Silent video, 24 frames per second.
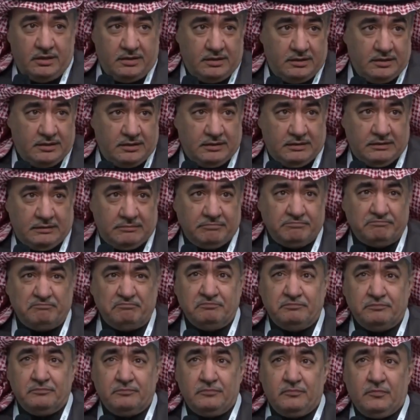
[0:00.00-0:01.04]
Media
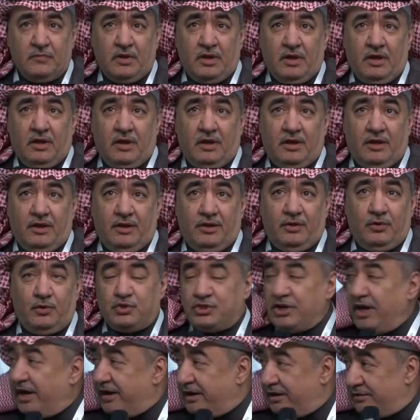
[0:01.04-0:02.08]
Forum,
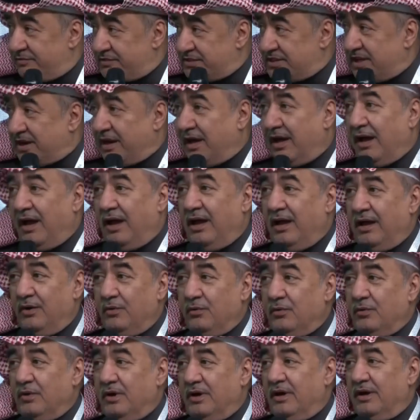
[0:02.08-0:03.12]
and actually,
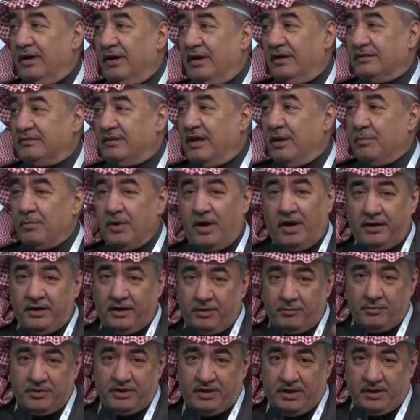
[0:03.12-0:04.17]
it's
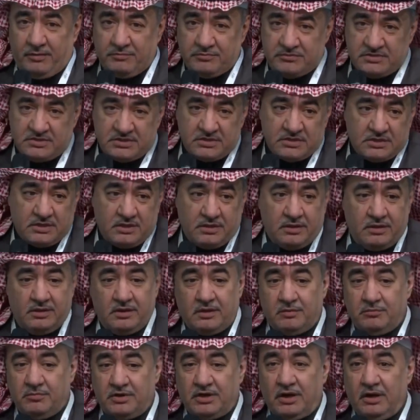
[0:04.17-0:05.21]
honoring.
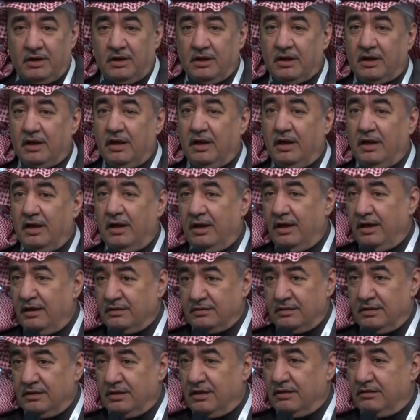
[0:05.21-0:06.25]
We
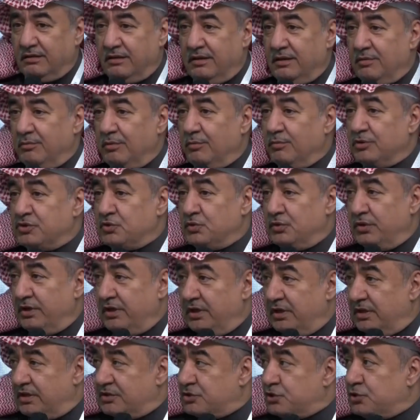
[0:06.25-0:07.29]
have followed
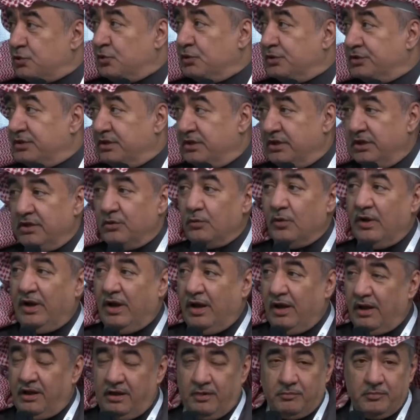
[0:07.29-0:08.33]
so many
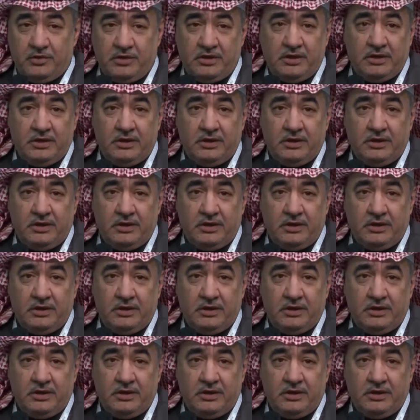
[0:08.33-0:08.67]
meetings,